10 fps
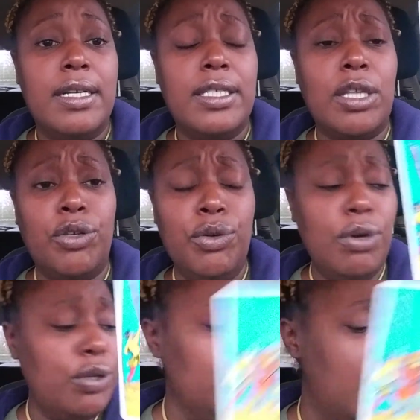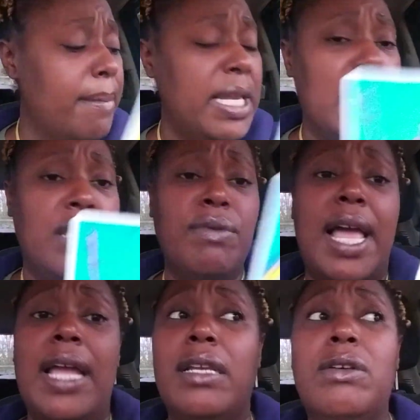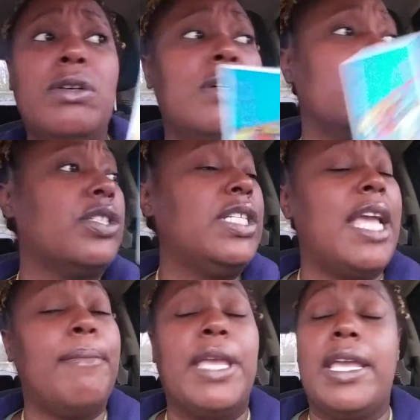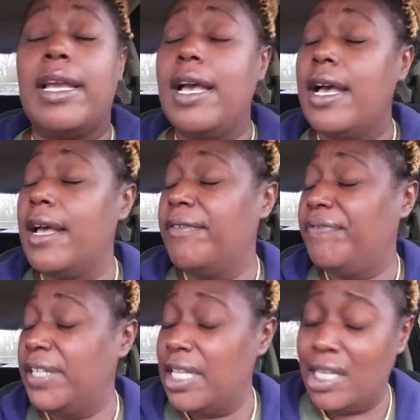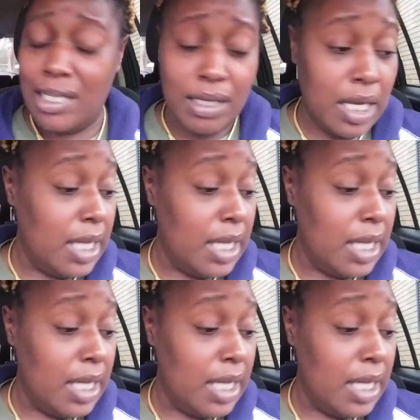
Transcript: So you you coming in, you like, look, she got me in conflict.